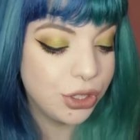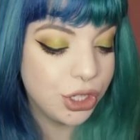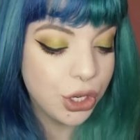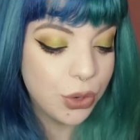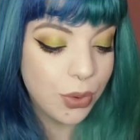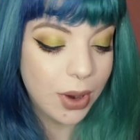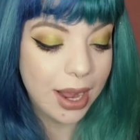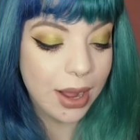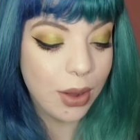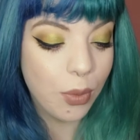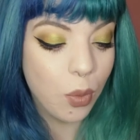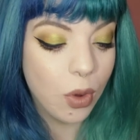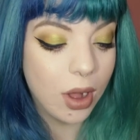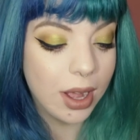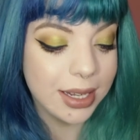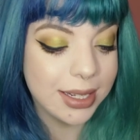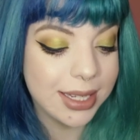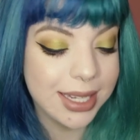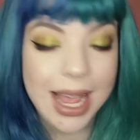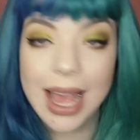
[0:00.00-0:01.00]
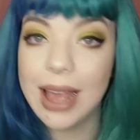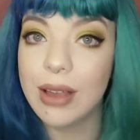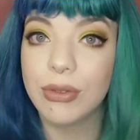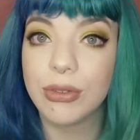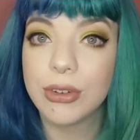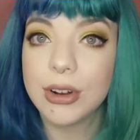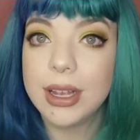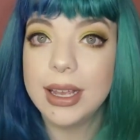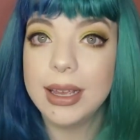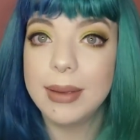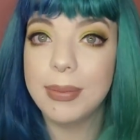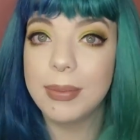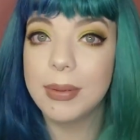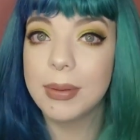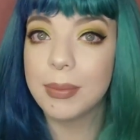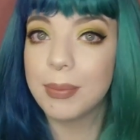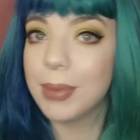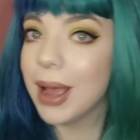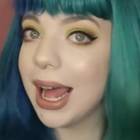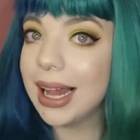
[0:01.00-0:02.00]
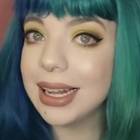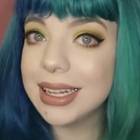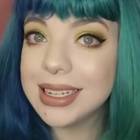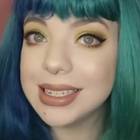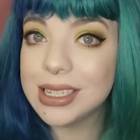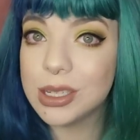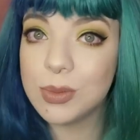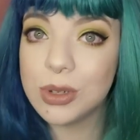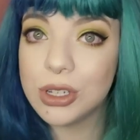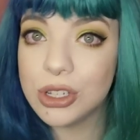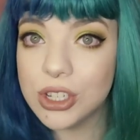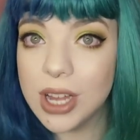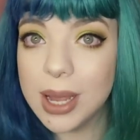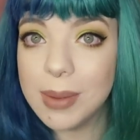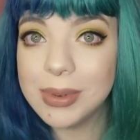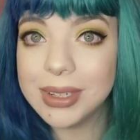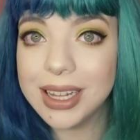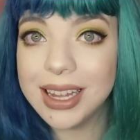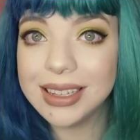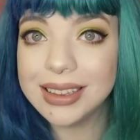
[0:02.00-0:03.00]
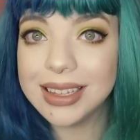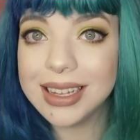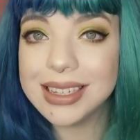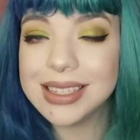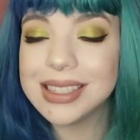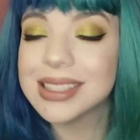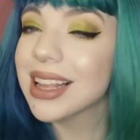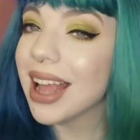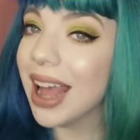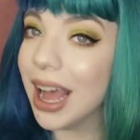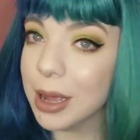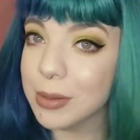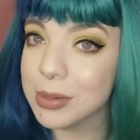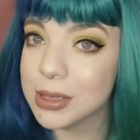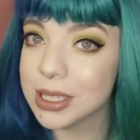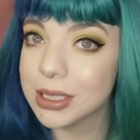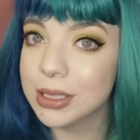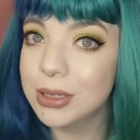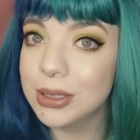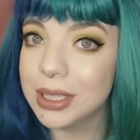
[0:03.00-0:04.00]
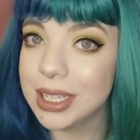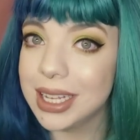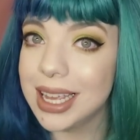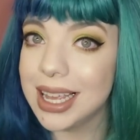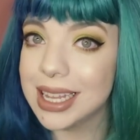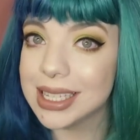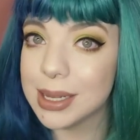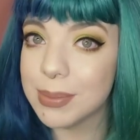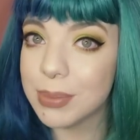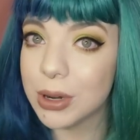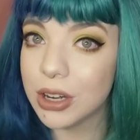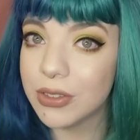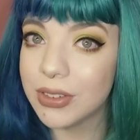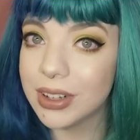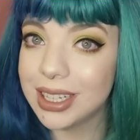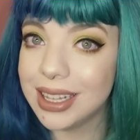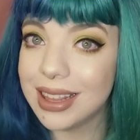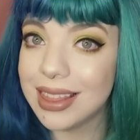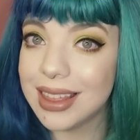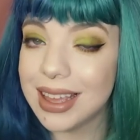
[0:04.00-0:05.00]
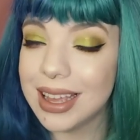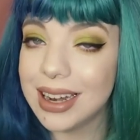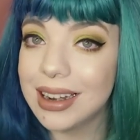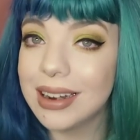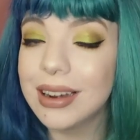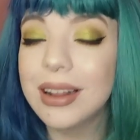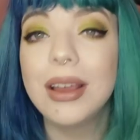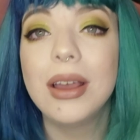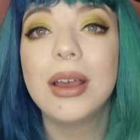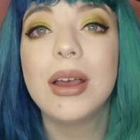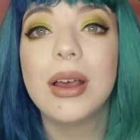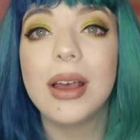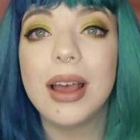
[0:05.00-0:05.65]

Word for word: Do I want every palette to be shaped like this? Absolutely. Is it perfectly thin?